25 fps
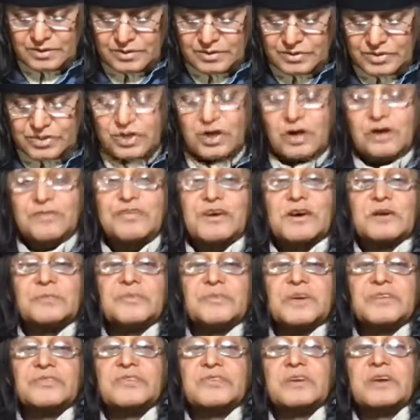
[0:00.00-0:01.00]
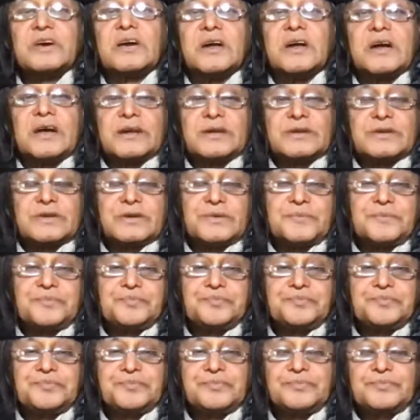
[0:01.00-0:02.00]
she offered me a cigarette.
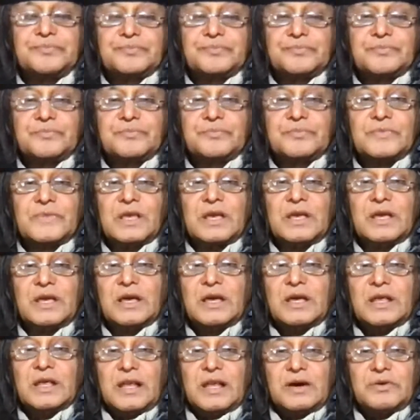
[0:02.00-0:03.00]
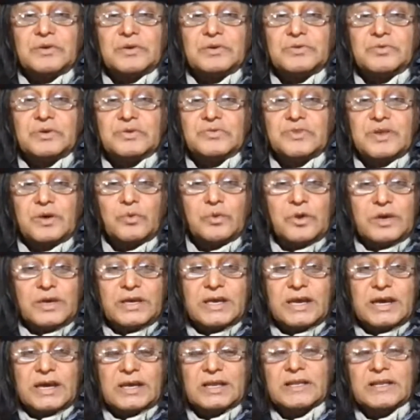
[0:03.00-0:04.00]
Now, it was the
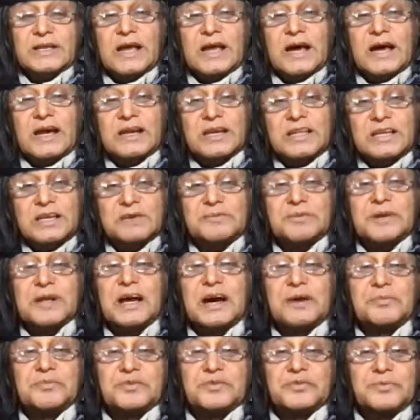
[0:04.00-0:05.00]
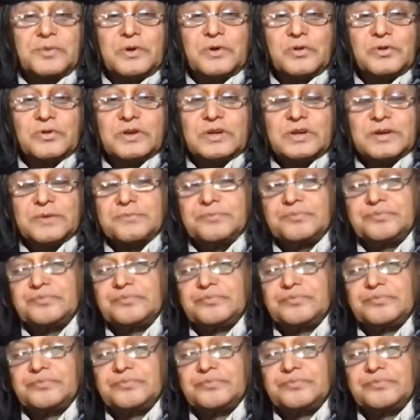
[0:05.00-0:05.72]
weekend that I had given up smoking.